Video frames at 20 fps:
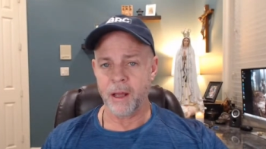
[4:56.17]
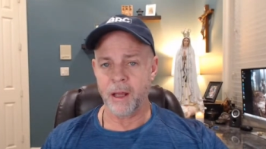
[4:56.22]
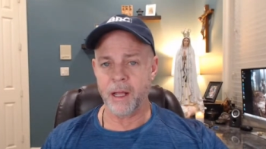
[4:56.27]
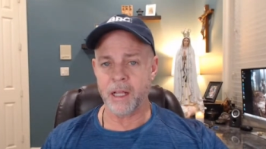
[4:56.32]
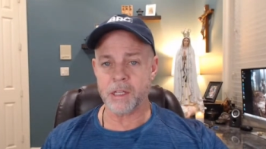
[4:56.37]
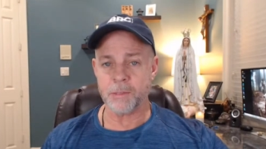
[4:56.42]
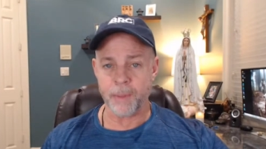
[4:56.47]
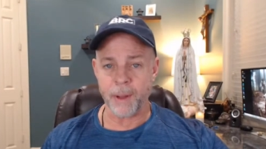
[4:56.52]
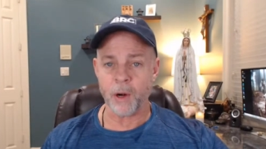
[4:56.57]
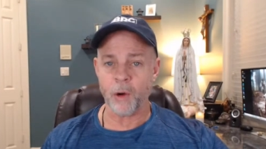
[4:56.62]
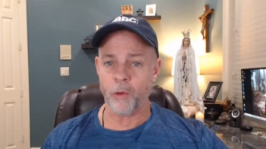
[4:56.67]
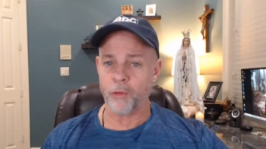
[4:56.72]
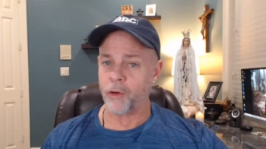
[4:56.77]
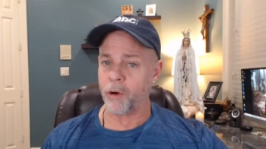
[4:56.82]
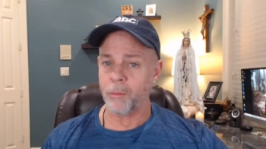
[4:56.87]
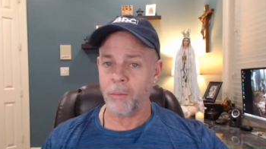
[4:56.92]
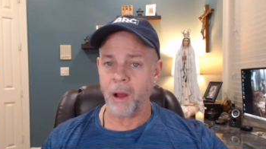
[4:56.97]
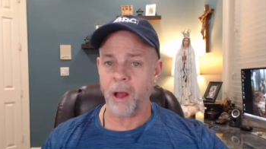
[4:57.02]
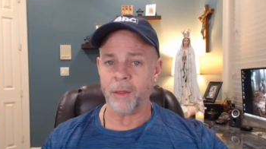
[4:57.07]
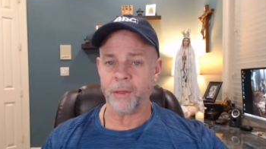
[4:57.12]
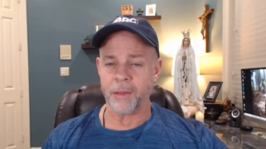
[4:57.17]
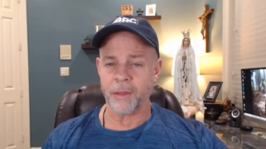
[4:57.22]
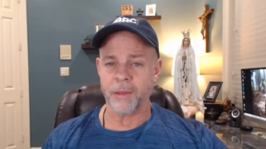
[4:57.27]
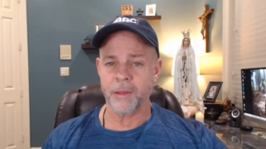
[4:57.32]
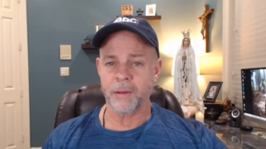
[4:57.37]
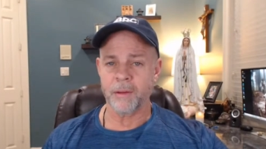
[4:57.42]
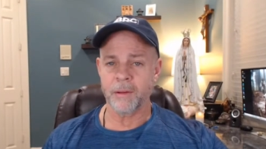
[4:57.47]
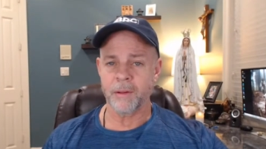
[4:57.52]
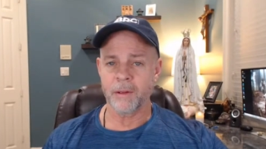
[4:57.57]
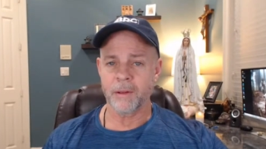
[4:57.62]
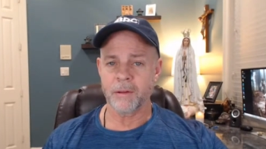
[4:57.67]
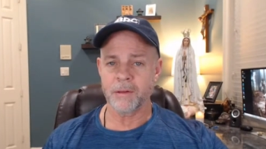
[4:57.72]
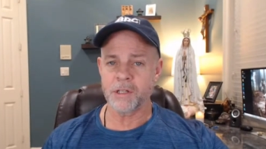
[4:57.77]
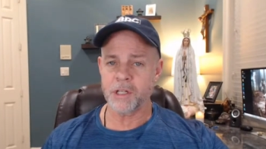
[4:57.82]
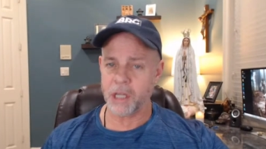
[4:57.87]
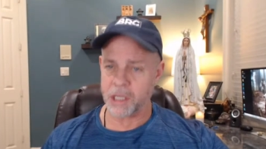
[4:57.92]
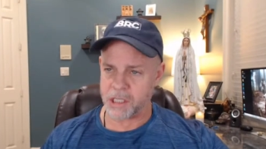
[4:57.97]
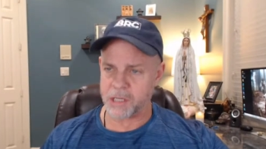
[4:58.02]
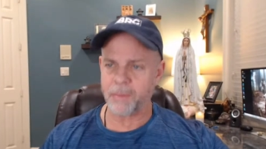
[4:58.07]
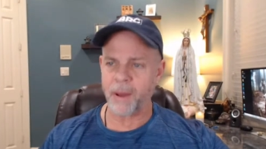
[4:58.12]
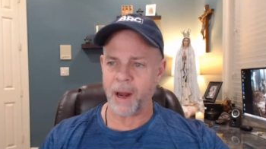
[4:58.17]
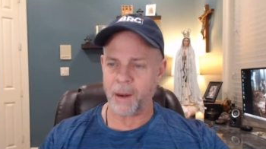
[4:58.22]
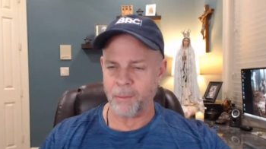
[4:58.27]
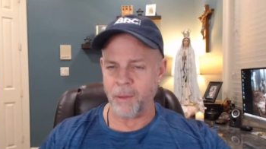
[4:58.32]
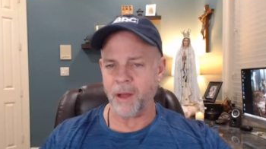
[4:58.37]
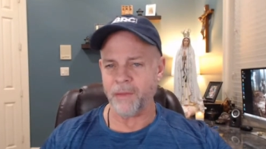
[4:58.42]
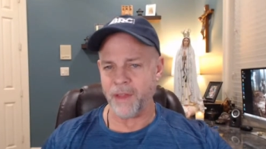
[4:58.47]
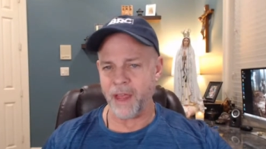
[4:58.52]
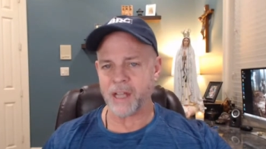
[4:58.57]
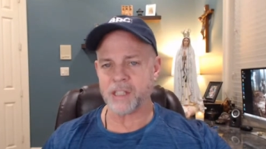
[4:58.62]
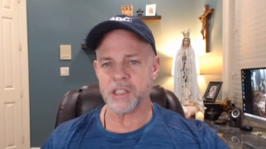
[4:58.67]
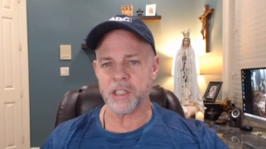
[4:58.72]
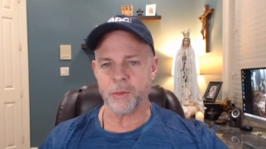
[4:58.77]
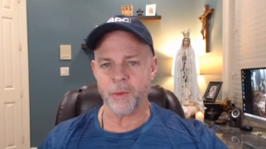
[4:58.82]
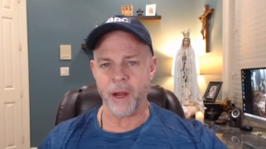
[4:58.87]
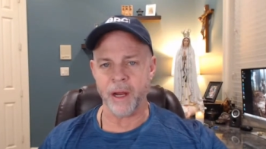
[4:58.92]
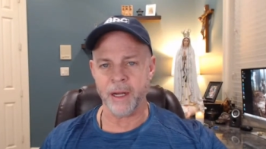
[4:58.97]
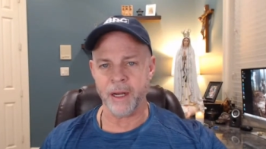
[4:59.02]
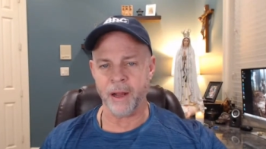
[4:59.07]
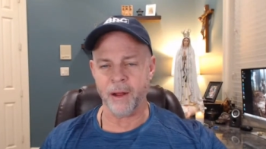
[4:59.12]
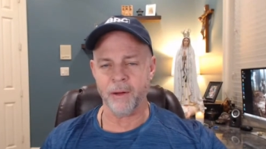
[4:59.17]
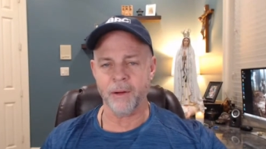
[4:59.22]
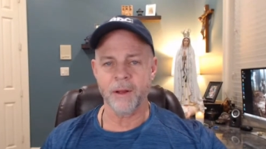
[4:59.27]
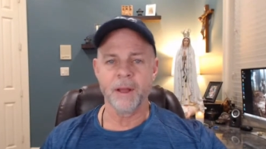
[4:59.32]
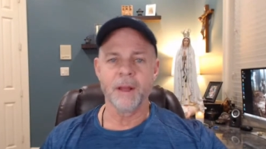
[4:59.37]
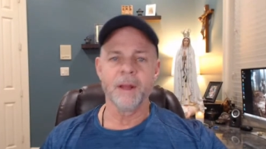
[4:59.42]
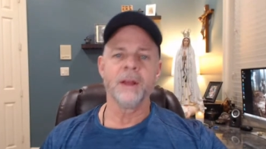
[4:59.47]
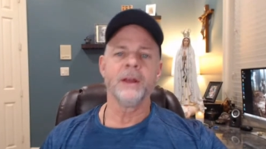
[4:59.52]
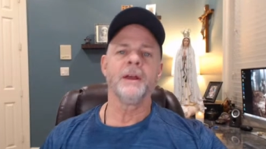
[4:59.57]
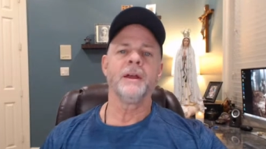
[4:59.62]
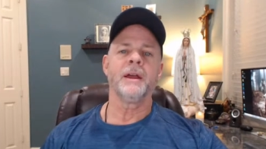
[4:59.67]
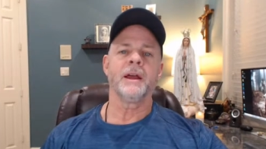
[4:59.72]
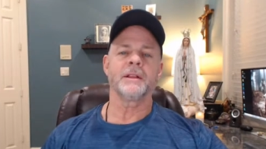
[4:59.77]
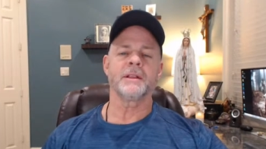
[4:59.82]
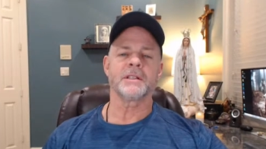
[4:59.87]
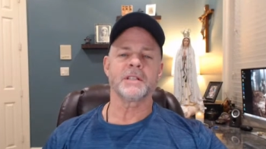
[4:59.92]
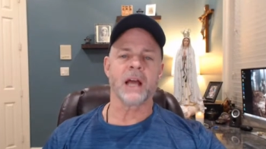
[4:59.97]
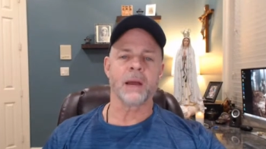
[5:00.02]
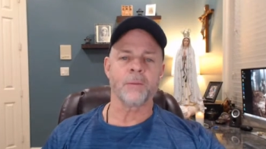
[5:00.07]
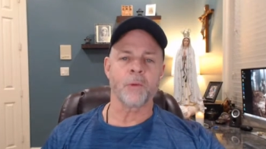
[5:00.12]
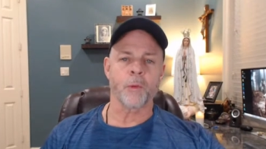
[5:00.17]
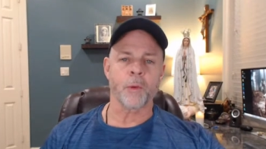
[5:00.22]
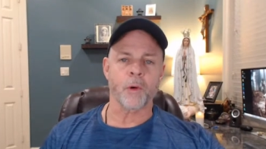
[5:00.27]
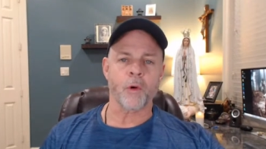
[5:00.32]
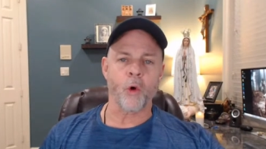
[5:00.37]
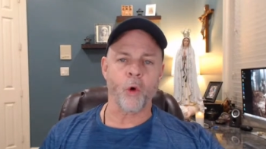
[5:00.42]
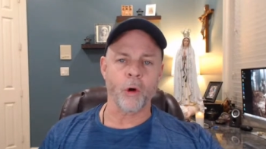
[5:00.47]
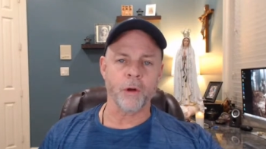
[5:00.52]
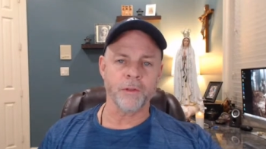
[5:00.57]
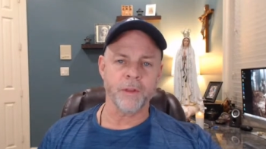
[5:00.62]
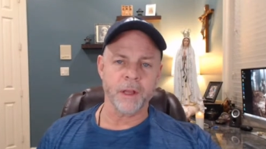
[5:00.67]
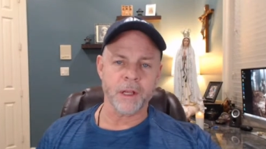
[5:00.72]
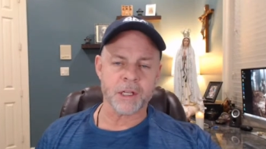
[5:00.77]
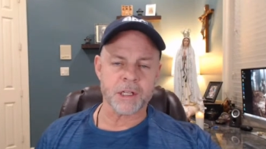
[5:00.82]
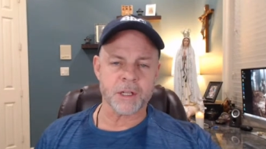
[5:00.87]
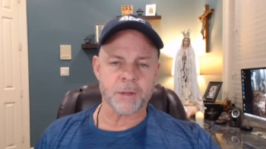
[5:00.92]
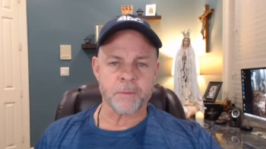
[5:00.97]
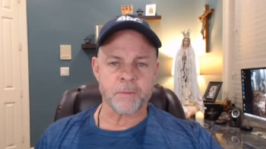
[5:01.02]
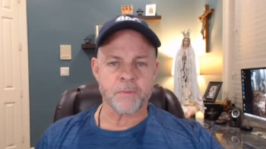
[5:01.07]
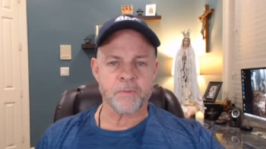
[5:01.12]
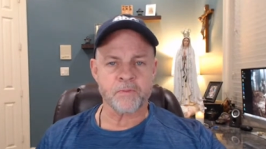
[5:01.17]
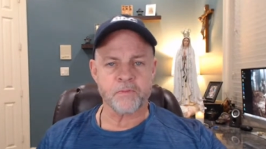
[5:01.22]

It's been over a month, just about a month actually right now, at the time we record this.